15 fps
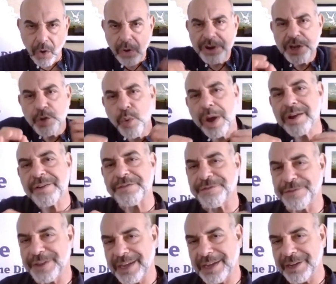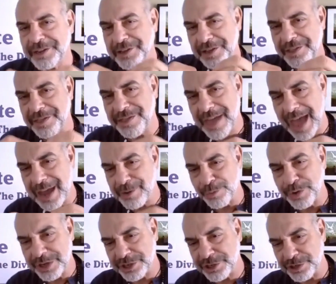Or do you want to feed that
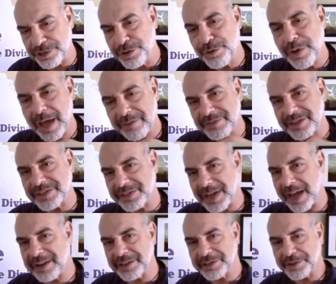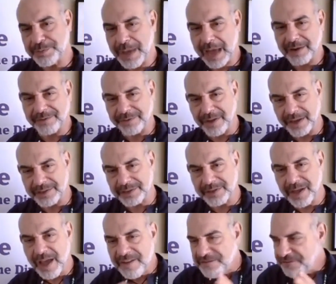which you have decided to
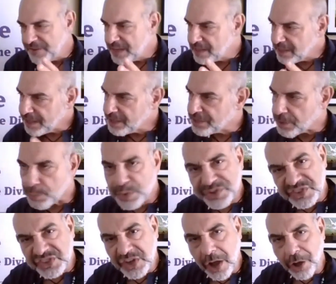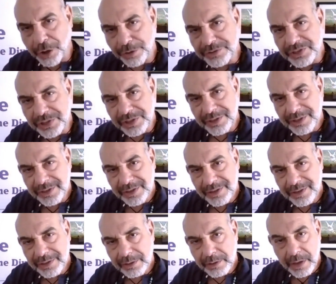manifest? Feeling the result
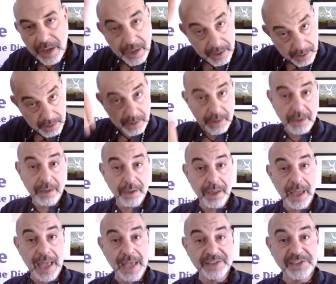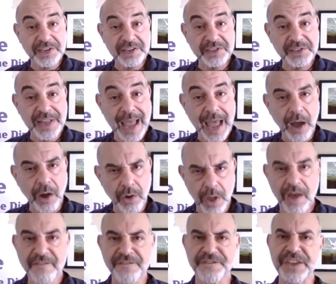as it is now.
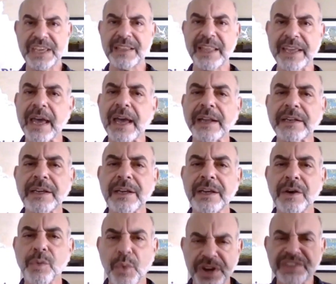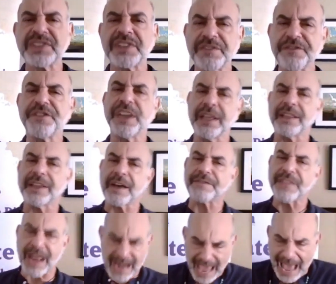Feeling it. What is the feeling
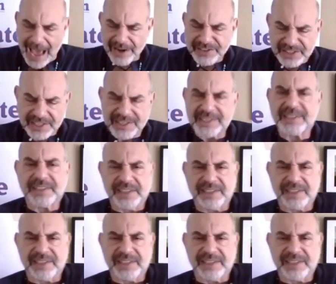of that? How does it